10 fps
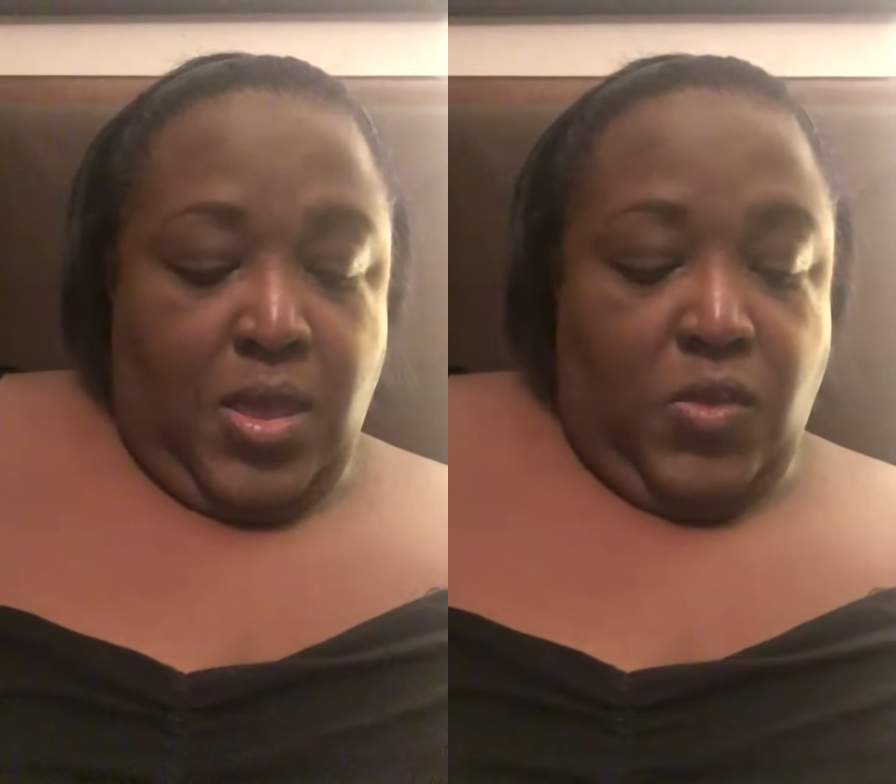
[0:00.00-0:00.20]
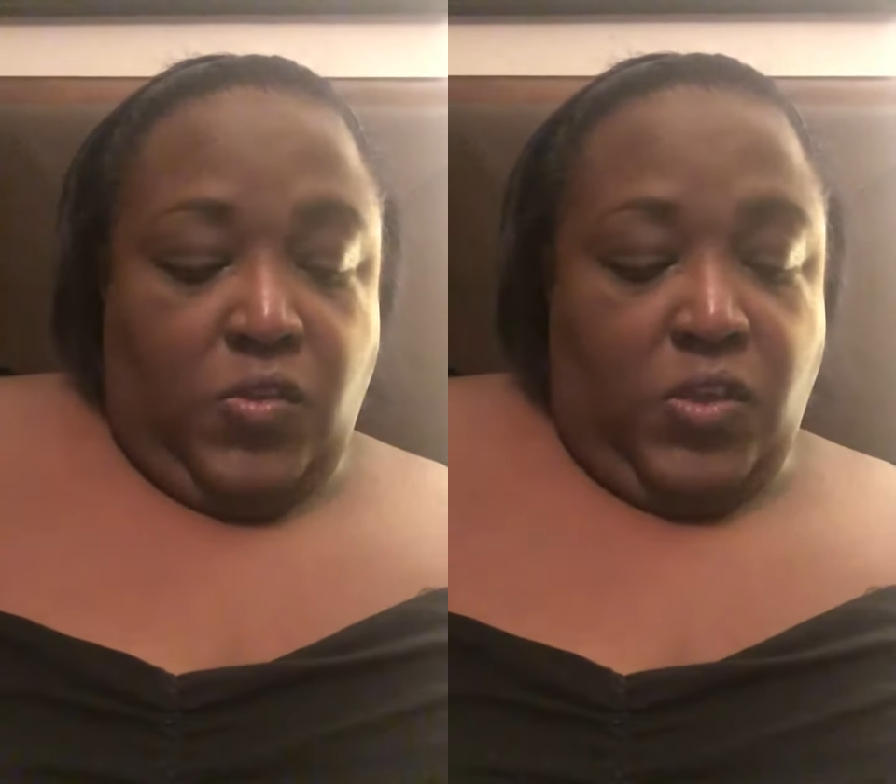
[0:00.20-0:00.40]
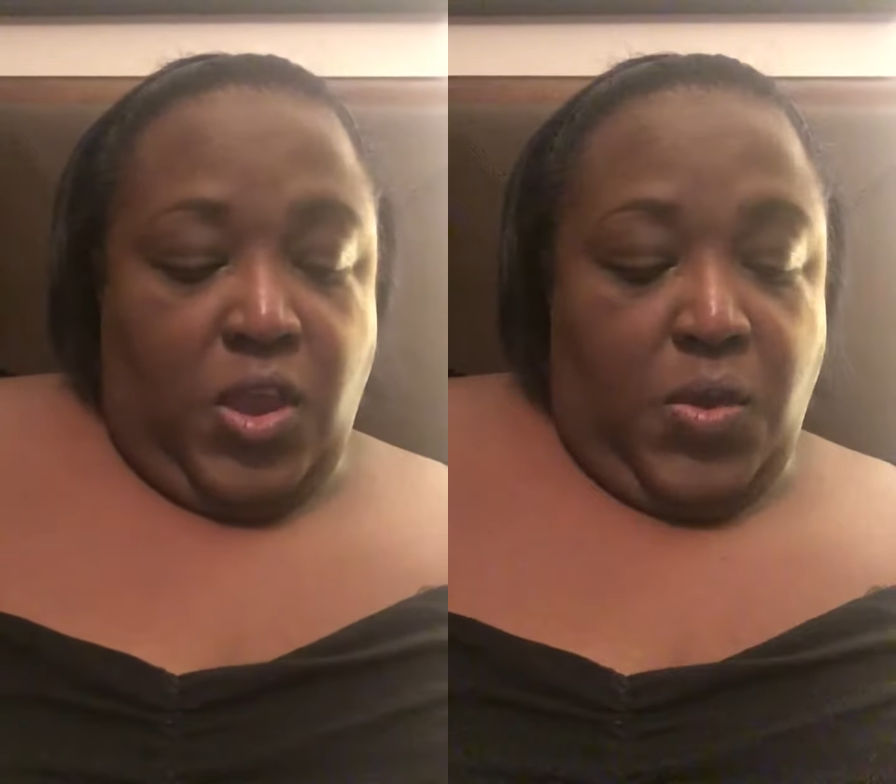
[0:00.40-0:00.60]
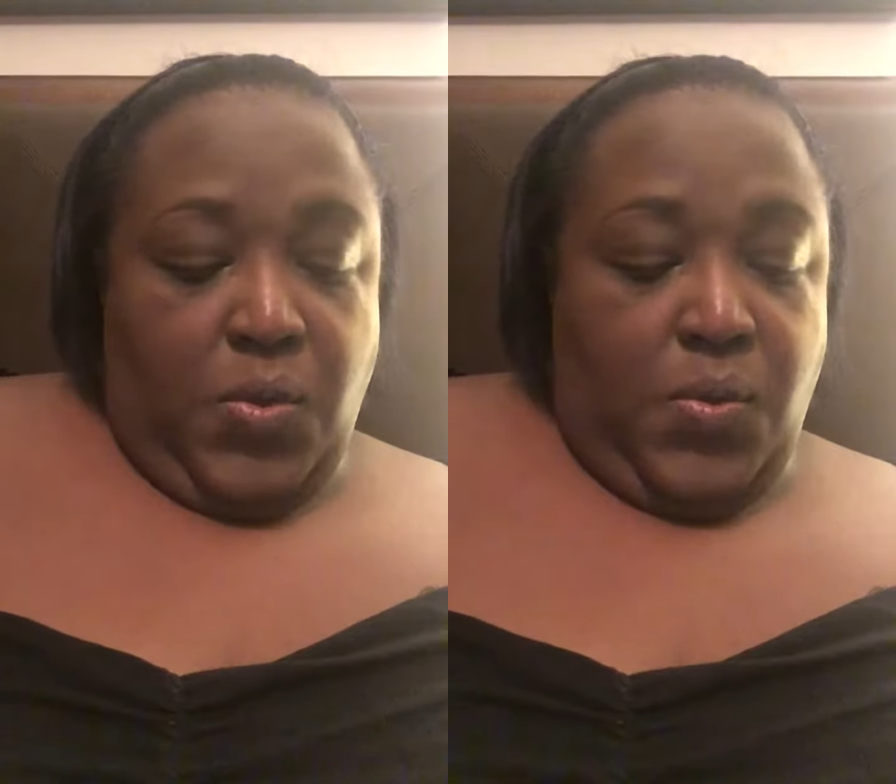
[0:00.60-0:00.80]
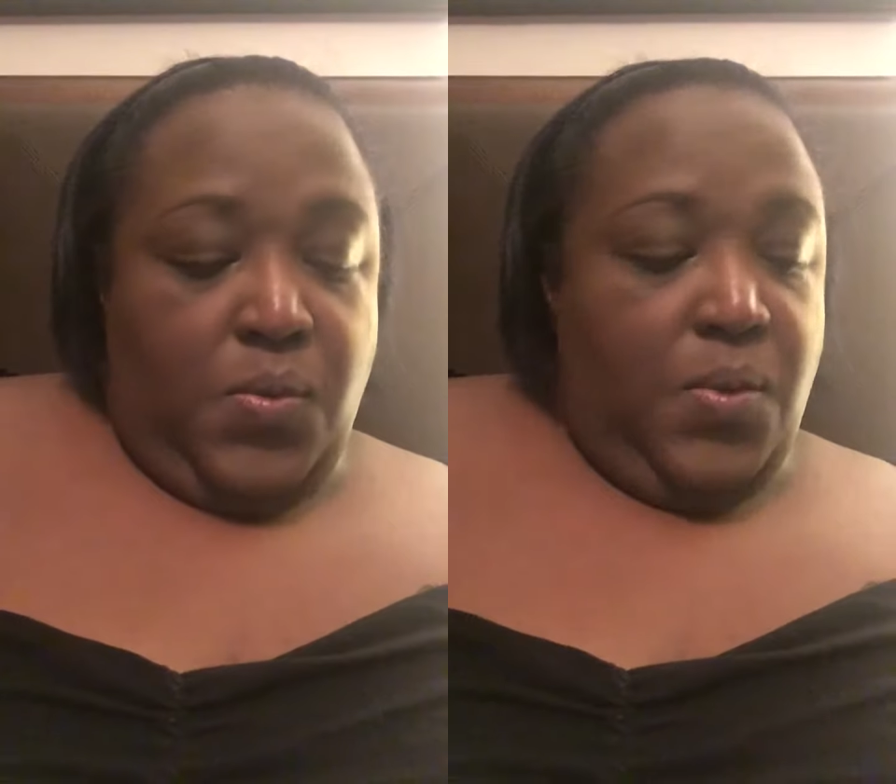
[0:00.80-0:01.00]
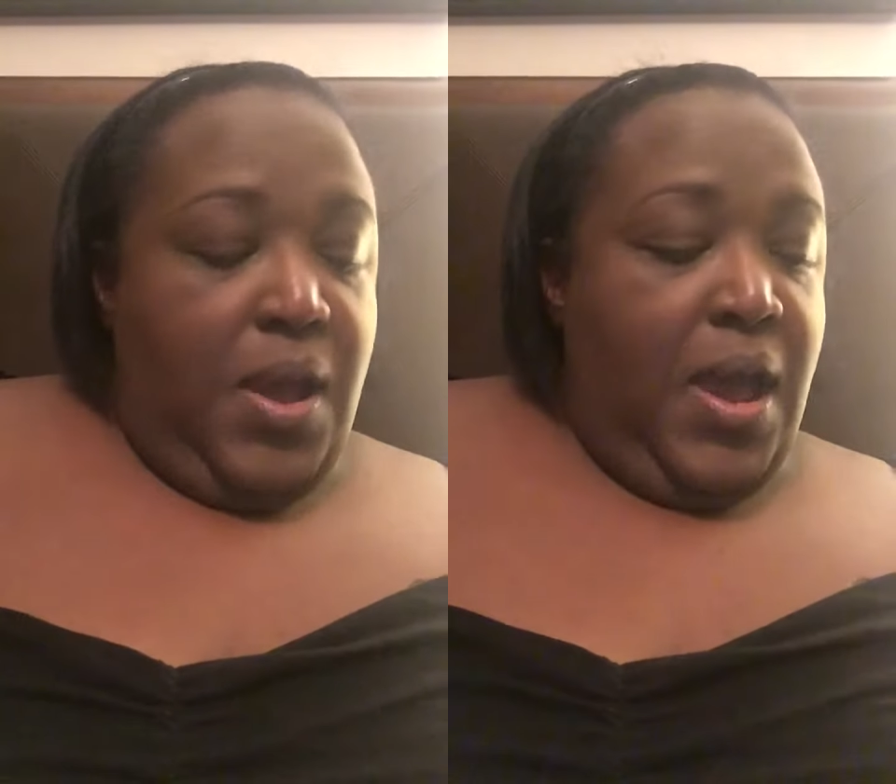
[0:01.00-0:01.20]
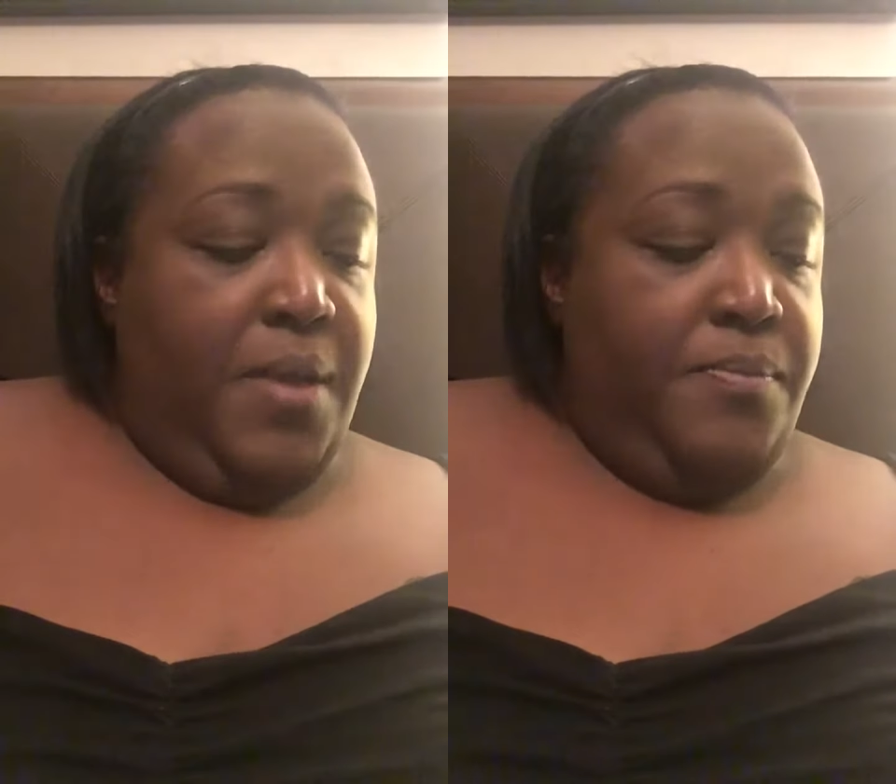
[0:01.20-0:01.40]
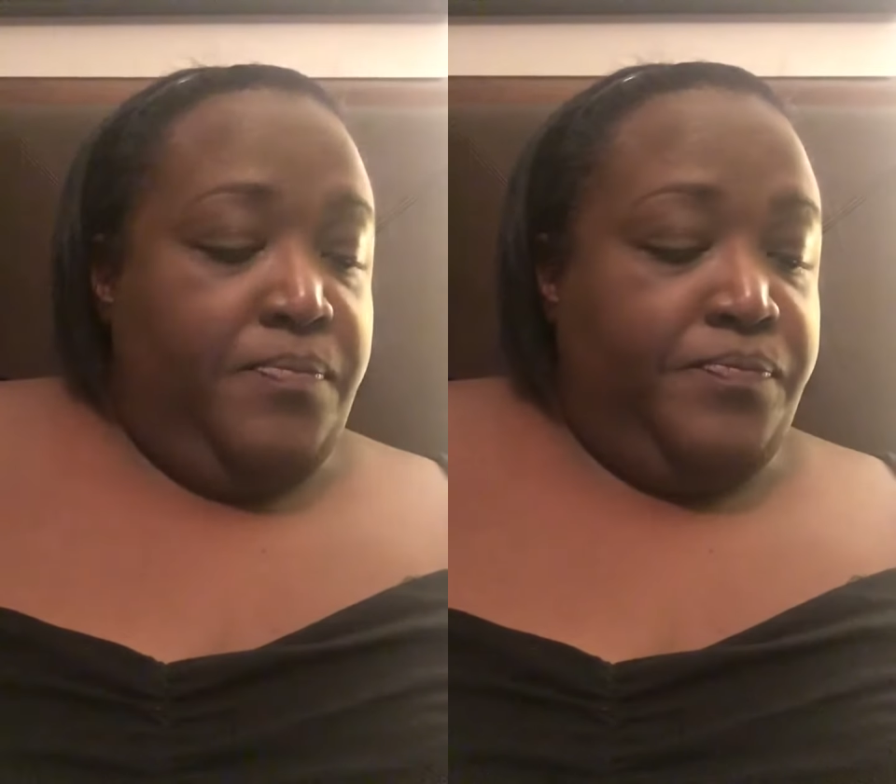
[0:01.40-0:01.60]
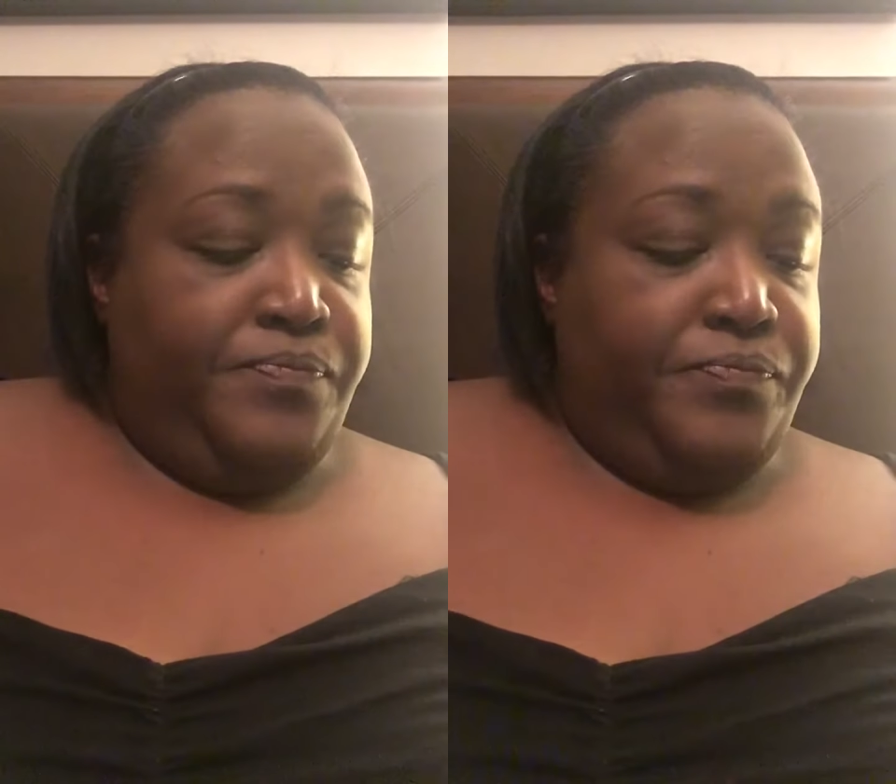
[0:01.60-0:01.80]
So I've